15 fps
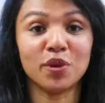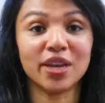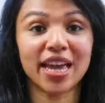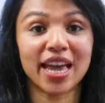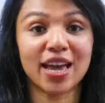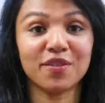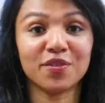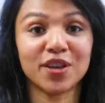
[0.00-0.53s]
We
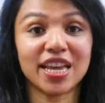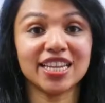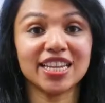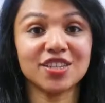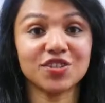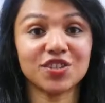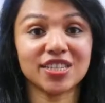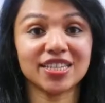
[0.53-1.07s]
have an
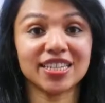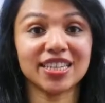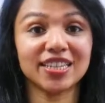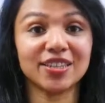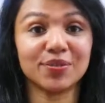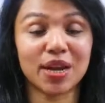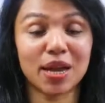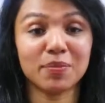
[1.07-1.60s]

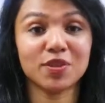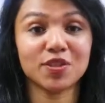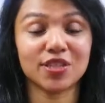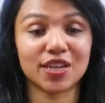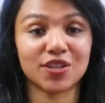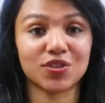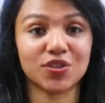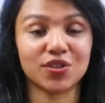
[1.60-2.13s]
interesting grammar
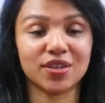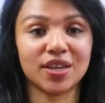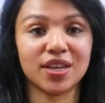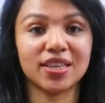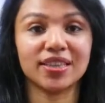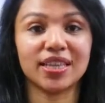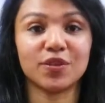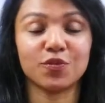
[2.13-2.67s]
section
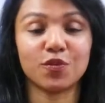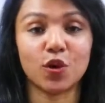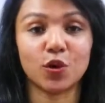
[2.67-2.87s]
that